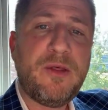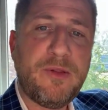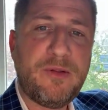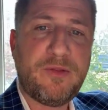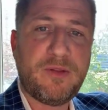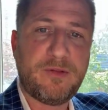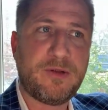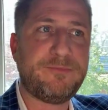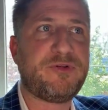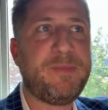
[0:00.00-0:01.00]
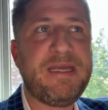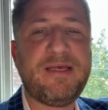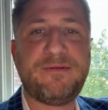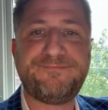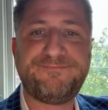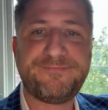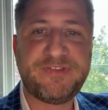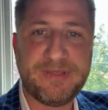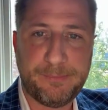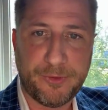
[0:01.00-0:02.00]
To make it
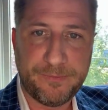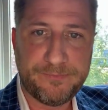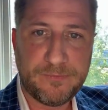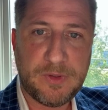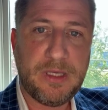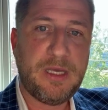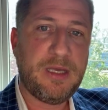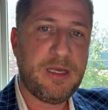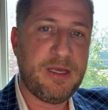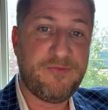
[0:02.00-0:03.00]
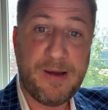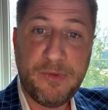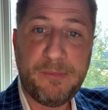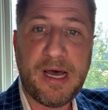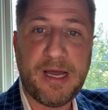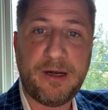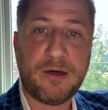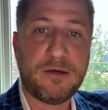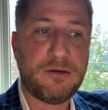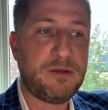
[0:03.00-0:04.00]
simple, if I'm the
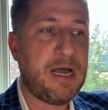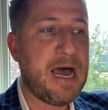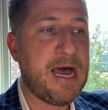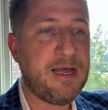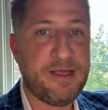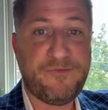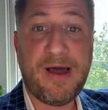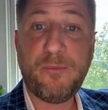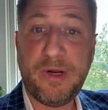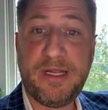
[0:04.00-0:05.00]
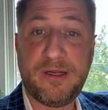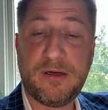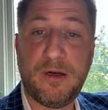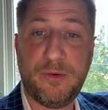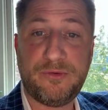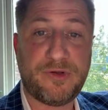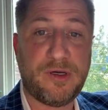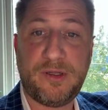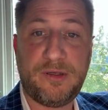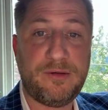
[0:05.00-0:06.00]
buyer, if I'm ready to close
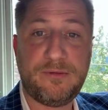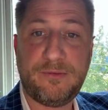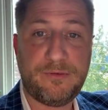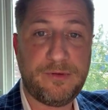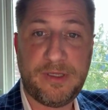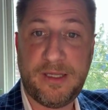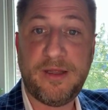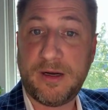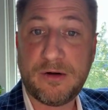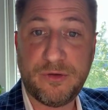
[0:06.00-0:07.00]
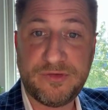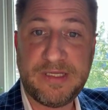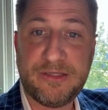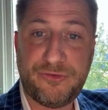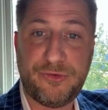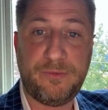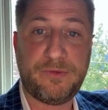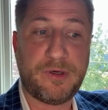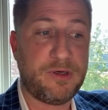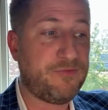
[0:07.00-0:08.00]
and our closing date's June
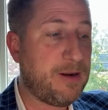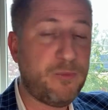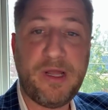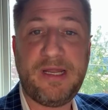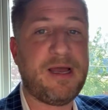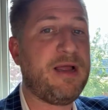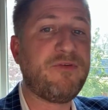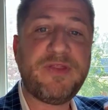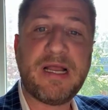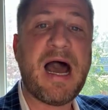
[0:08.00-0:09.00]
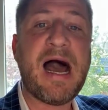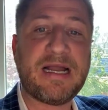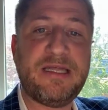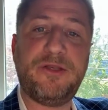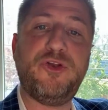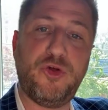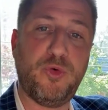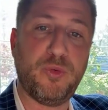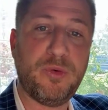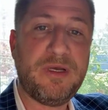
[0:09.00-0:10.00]
3rd, if I'm ready, everything I can
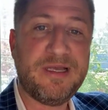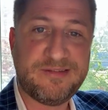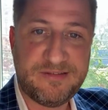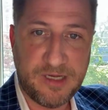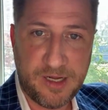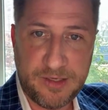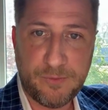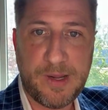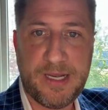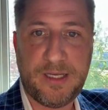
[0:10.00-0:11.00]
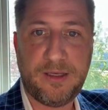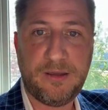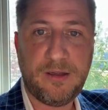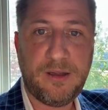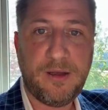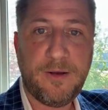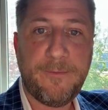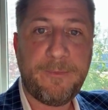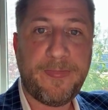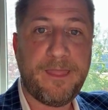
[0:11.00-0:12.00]
do is done and ready.
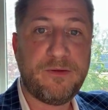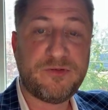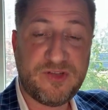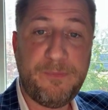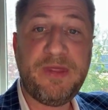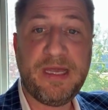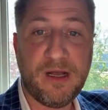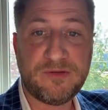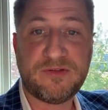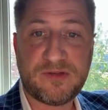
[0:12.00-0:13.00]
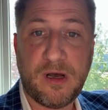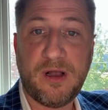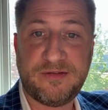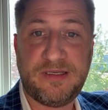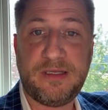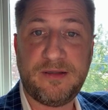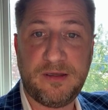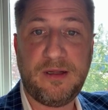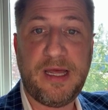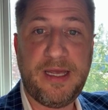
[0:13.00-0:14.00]
Something else is causing the
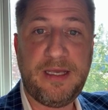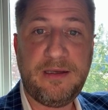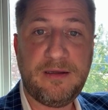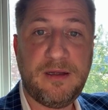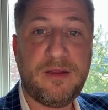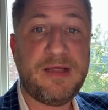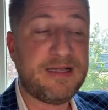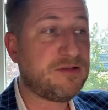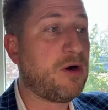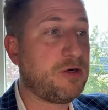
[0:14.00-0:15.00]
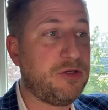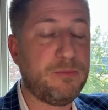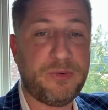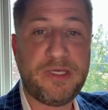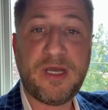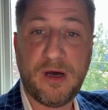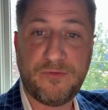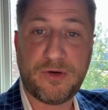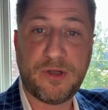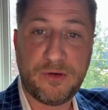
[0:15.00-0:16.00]
delay. That's arguably
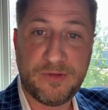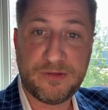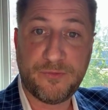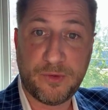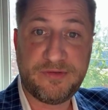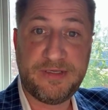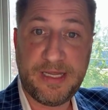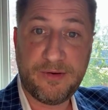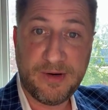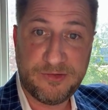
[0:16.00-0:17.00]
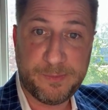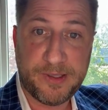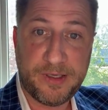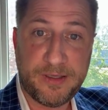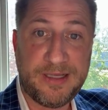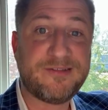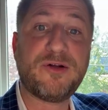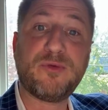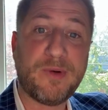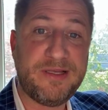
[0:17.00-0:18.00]
covered under this 14-day grace period. It's a
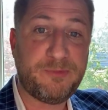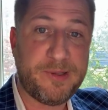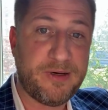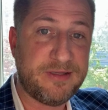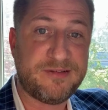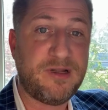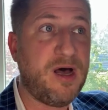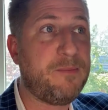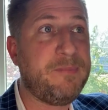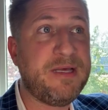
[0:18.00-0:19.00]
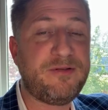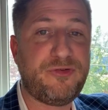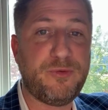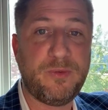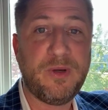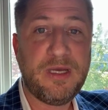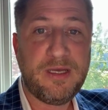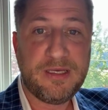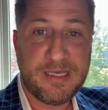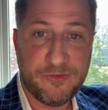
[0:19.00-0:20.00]
grace period. It's not meant to
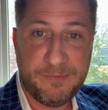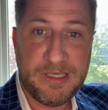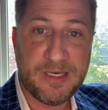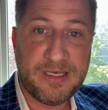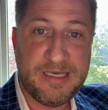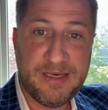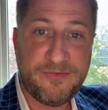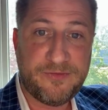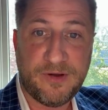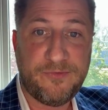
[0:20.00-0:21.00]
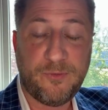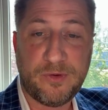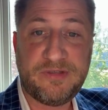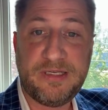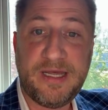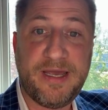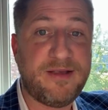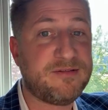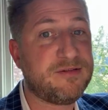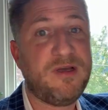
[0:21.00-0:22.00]
give me a gift of 14
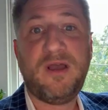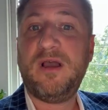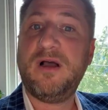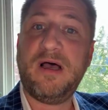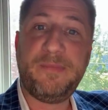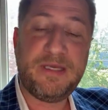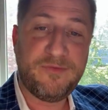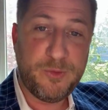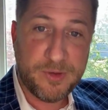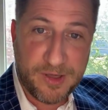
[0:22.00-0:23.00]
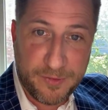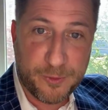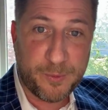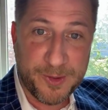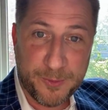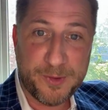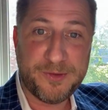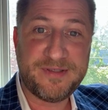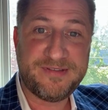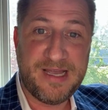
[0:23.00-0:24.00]
days. Let me give you another
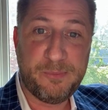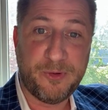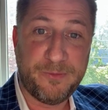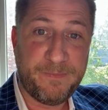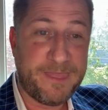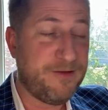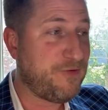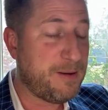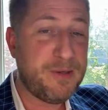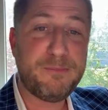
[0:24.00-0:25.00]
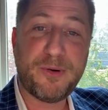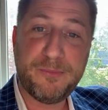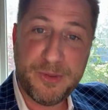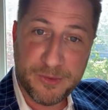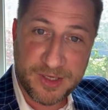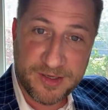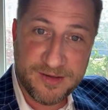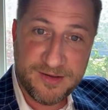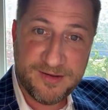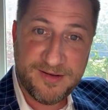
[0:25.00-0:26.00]
real-world example. If I'm in Bermuda
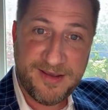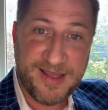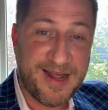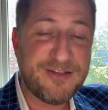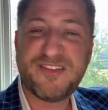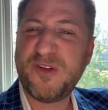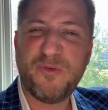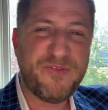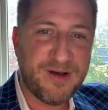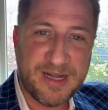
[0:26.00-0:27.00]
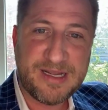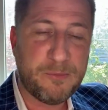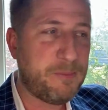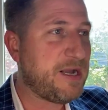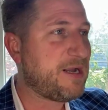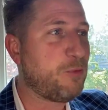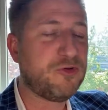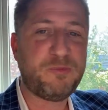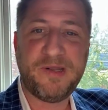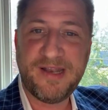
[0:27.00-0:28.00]
and I just don't feel like coming back, I want
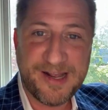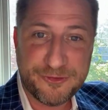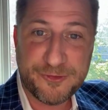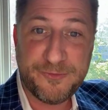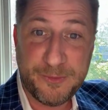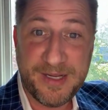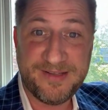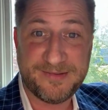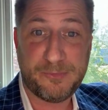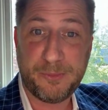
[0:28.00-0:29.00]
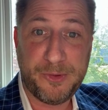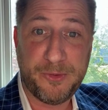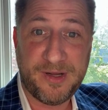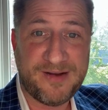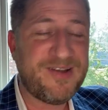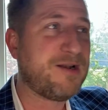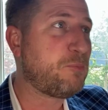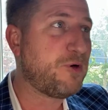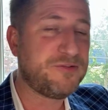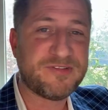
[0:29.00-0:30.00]
to spend an extra few days in Bermuda. I've got a
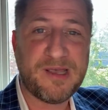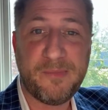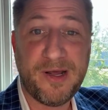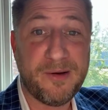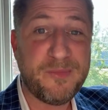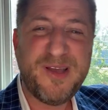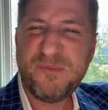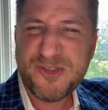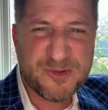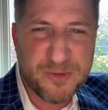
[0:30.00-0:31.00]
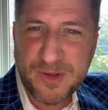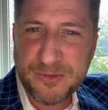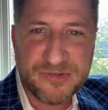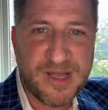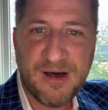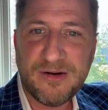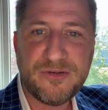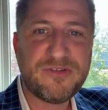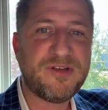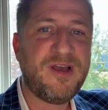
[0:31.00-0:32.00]
purchase coming up. Screw those
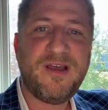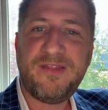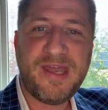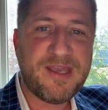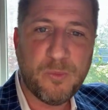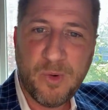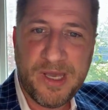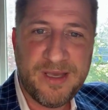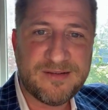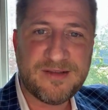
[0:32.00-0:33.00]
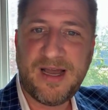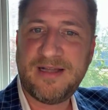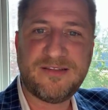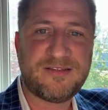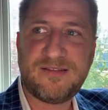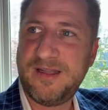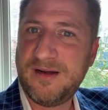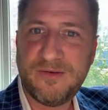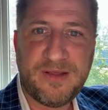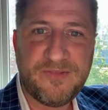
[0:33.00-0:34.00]
sellers. They can wait.
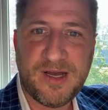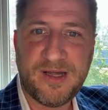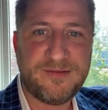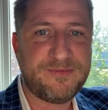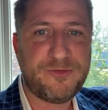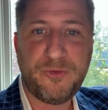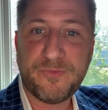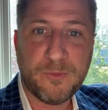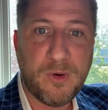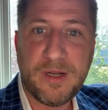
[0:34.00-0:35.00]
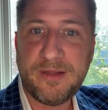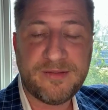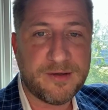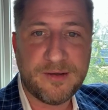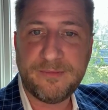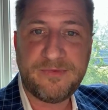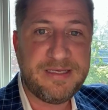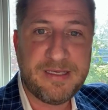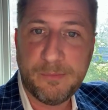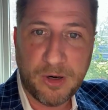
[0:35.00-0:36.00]
They've got 2 for 1 at the
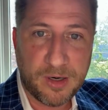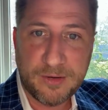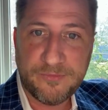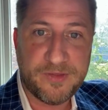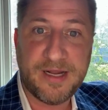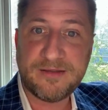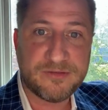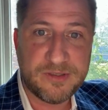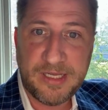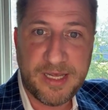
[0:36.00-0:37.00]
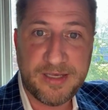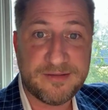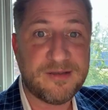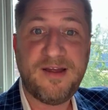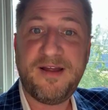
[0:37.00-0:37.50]
tiki bar for the next 3 days.